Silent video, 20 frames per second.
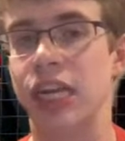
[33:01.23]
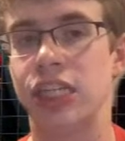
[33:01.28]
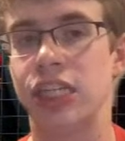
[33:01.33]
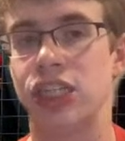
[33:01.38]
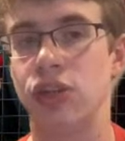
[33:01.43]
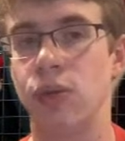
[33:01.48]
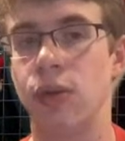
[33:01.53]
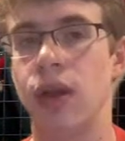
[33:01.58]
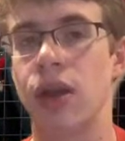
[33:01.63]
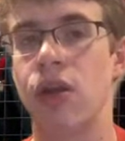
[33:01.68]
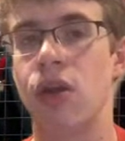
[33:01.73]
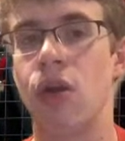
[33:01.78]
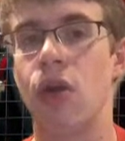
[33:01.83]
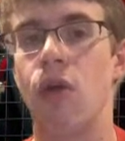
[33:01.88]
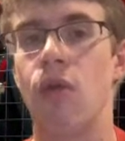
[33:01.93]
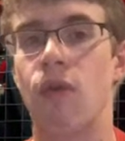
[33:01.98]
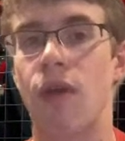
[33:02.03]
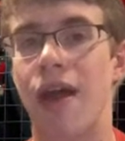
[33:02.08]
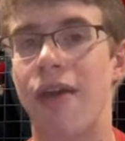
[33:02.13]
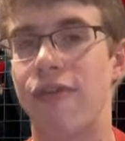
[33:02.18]
Stewart,
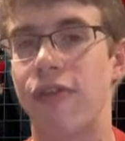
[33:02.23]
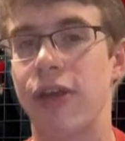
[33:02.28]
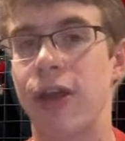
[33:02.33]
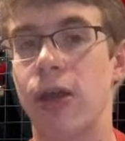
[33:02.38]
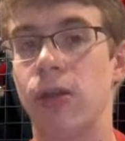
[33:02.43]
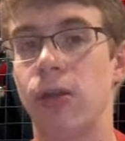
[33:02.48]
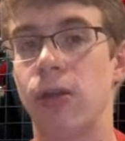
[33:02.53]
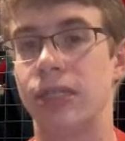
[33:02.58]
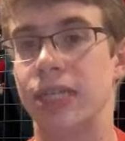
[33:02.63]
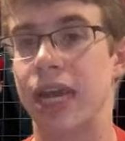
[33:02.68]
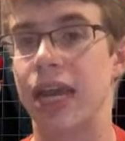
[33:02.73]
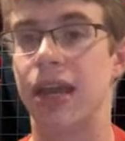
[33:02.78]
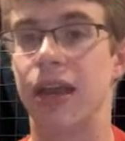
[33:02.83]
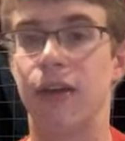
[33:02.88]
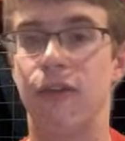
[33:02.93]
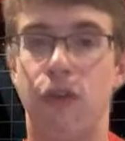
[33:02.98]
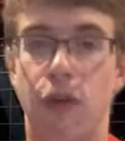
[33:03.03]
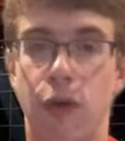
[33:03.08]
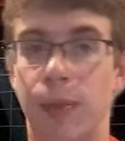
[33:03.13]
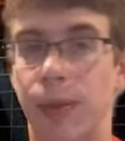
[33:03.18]
Rafael
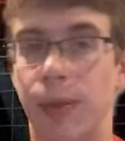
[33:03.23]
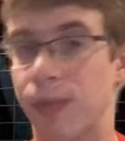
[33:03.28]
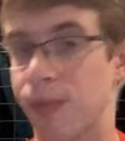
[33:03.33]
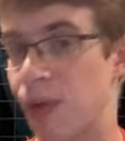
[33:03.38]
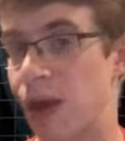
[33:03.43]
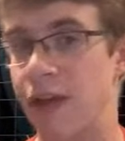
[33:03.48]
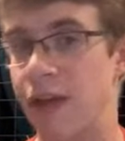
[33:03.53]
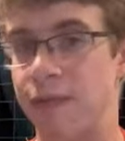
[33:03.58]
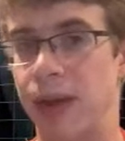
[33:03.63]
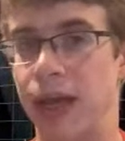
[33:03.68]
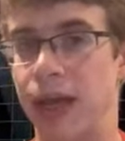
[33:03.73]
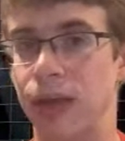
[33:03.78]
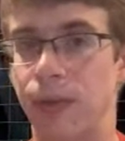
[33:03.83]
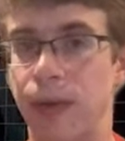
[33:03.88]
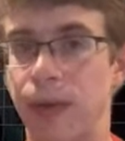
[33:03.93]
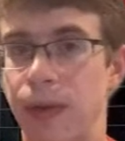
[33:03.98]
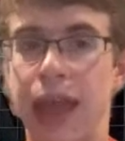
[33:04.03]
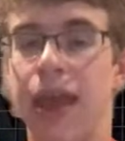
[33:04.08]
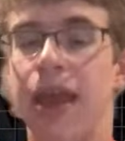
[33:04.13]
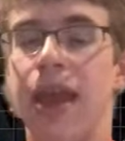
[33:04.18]
Ortega, former Brave, by the
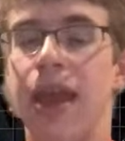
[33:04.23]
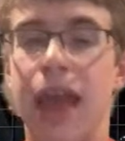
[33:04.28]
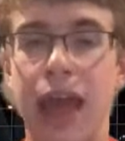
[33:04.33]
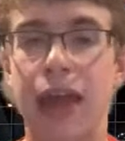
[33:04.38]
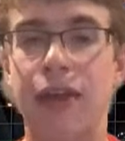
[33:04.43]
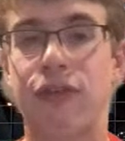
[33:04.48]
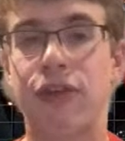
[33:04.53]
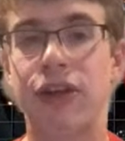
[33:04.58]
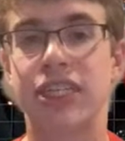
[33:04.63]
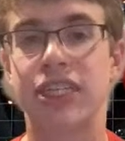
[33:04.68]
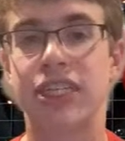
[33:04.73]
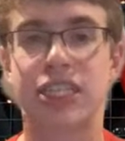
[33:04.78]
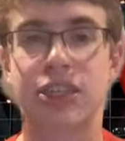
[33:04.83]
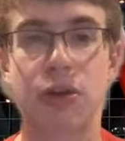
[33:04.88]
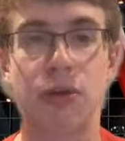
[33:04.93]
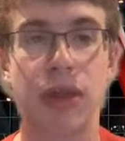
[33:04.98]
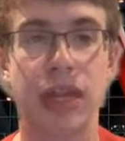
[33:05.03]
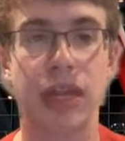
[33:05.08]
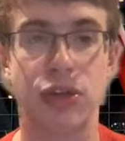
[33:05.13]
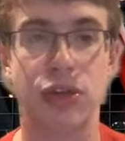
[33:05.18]
way, and
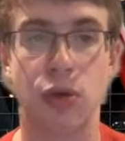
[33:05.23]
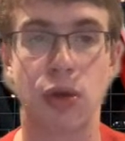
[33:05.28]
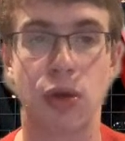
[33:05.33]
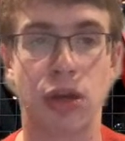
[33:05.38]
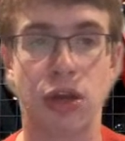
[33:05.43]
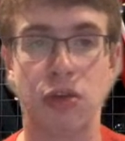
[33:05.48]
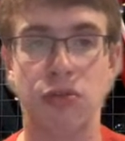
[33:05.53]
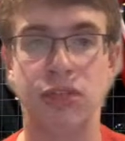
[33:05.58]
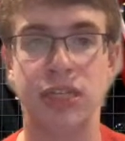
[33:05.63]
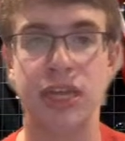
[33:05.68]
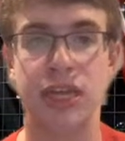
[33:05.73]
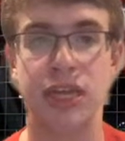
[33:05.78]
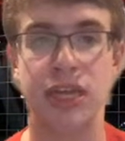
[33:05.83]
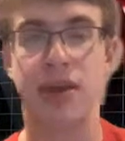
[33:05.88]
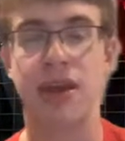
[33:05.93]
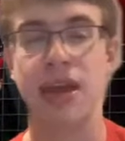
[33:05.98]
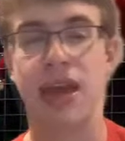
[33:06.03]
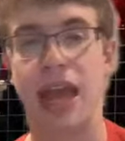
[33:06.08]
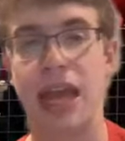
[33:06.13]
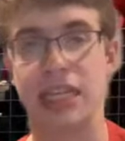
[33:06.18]
Francisco Lindor go deep
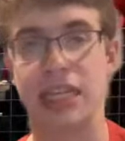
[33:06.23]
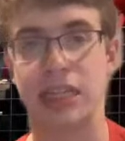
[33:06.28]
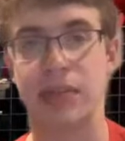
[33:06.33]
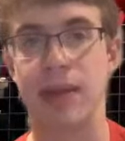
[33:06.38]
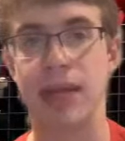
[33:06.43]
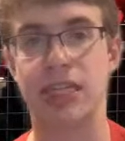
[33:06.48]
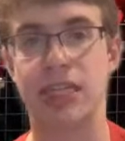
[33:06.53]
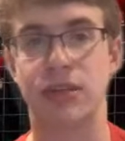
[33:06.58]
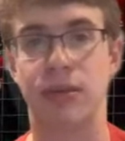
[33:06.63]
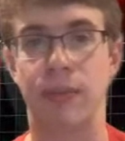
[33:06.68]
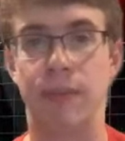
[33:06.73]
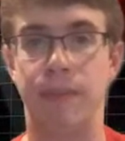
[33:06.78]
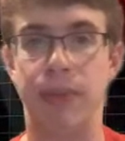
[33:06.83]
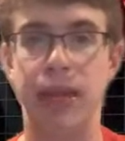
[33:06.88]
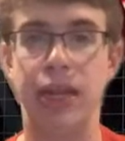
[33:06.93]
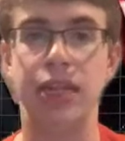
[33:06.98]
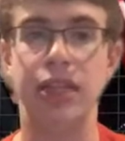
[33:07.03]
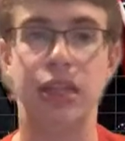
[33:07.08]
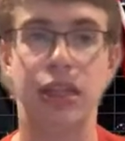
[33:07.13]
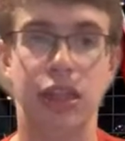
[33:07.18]
as the Mets
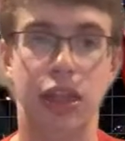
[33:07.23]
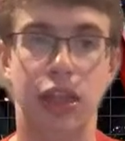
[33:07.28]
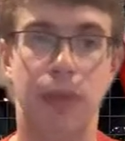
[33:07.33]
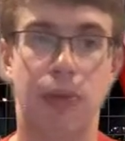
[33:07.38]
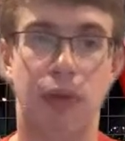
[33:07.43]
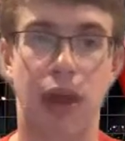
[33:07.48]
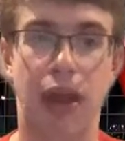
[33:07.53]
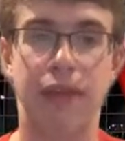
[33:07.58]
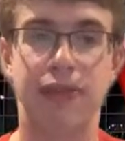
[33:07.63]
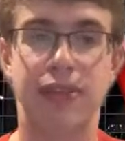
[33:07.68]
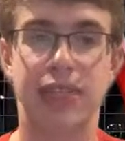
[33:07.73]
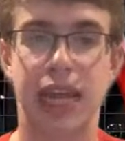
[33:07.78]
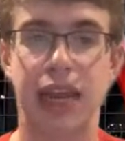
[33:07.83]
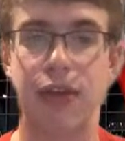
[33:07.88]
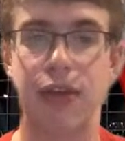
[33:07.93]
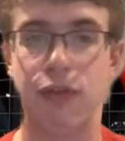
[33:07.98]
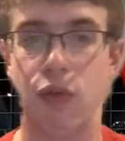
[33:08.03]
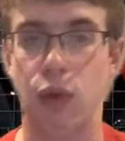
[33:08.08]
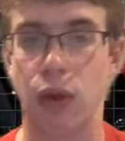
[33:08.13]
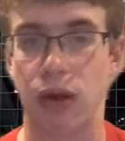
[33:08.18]
beat the Braves
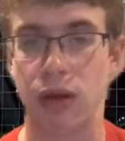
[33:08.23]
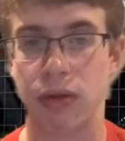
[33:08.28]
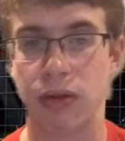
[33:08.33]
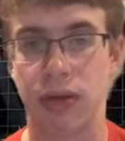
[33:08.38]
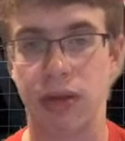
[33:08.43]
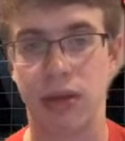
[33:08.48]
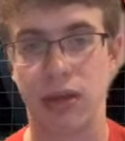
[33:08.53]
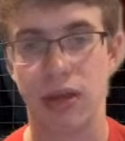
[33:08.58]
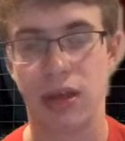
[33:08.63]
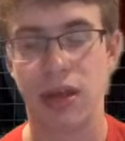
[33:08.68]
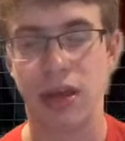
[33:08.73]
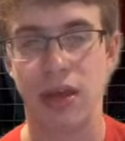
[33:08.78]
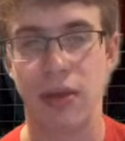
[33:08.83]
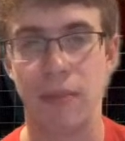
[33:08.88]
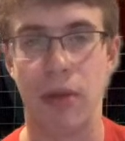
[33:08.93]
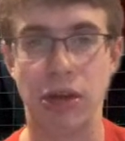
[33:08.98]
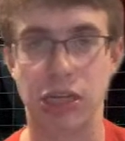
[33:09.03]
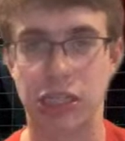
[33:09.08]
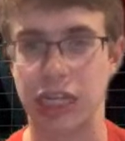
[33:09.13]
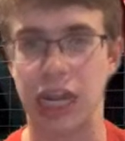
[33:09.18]
10-4.
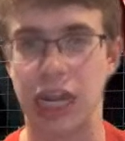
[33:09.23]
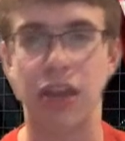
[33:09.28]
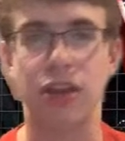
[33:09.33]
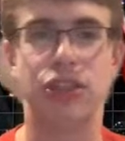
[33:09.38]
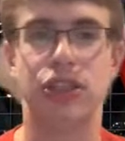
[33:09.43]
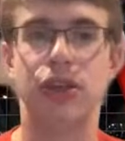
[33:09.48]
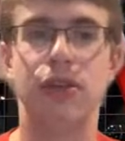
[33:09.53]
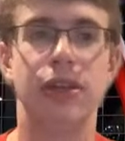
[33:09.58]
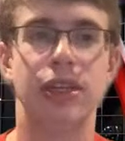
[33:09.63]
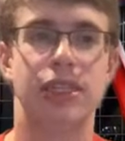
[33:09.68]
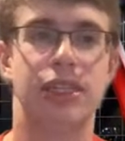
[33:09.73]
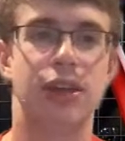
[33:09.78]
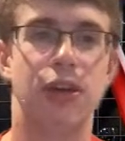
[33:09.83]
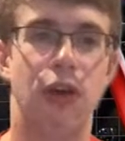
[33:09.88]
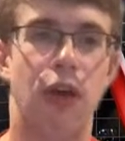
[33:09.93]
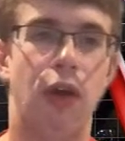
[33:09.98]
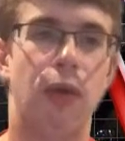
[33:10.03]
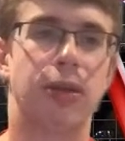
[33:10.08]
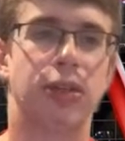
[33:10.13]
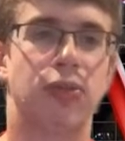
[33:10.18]
Marcell Ozuna still
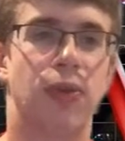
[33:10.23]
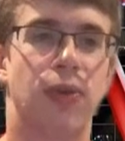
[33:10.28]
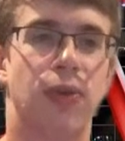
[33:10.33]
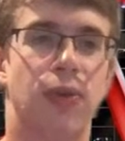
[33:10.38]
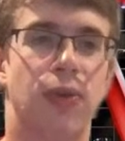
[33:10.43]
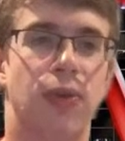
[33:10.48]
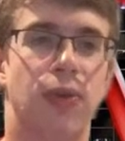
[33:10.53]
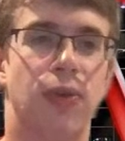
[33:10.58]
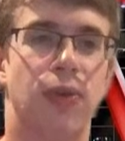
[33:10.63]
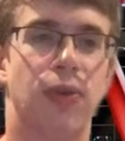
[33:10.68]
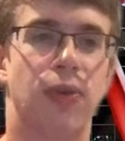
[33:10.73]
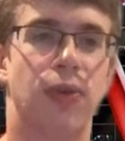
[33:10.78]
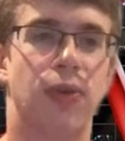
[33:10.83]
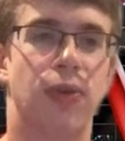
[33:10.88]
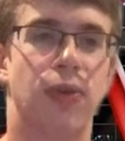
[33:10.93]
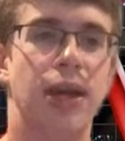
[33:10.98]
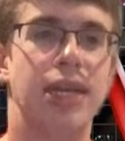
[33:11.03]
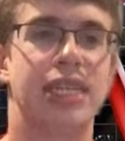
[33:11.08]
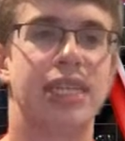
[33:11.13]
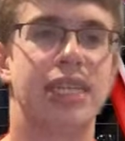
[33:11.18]
homered twice in that game,
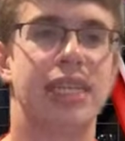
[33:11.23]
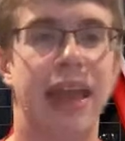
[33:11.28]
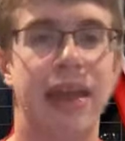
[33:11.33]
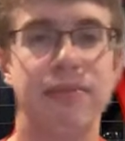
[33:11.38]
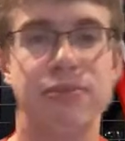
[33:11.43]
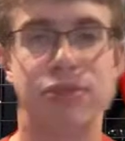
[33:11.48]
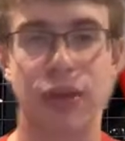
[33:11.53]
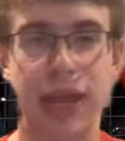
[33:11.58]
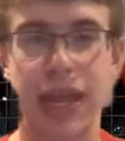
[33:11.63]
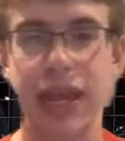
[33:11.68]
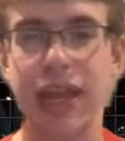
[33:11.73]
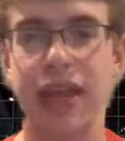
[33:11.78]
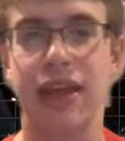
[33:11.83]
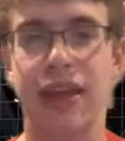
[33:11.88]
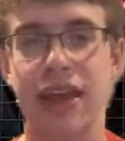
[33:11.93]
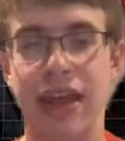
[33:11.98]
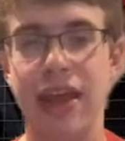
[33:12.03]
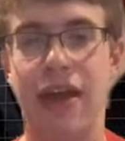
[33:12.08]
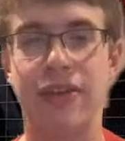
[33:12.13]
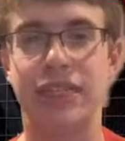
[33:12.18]
so he
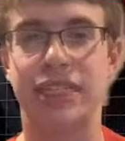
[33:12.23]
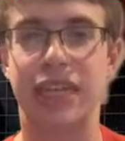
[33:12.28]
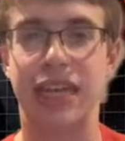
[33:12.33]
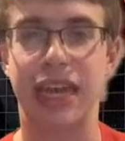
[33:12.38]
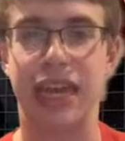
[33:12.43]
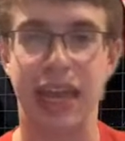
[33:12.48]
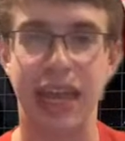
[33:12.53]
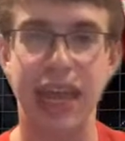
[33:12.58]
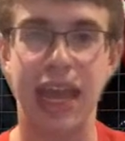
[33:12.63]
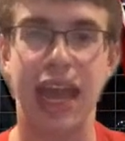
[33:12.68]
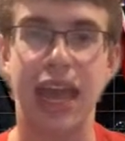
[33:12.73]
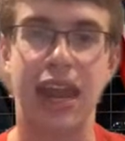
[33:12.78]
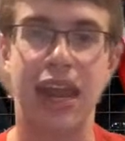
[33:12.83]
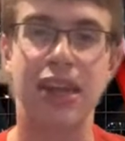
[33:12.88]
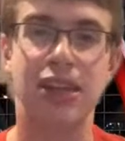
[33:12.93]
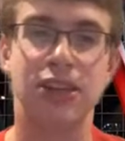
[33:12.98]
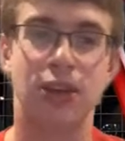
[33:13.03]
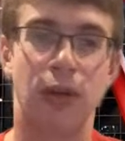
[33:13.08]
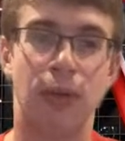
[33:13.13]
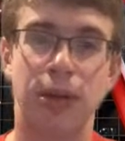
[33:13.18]
obviously hit his
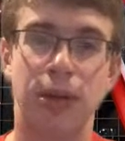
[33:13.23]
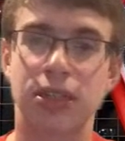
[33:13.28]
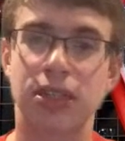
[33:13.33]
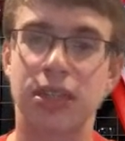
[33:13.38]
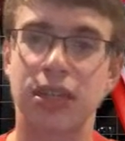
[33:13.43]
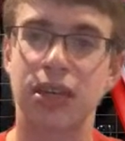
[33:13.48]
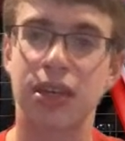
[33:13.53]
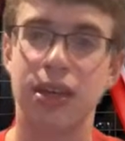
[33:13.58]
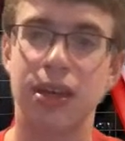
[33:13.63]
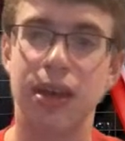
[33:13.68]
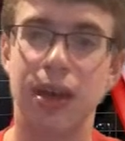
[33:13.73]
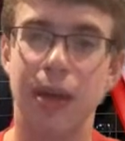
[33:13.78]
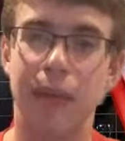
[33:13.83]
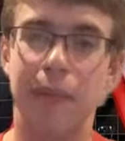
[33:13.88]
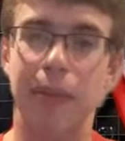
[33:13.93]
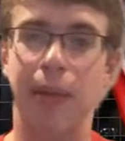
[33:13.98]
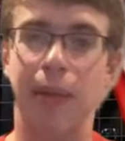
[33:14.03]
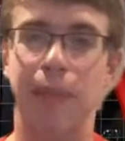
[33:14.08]
homers, but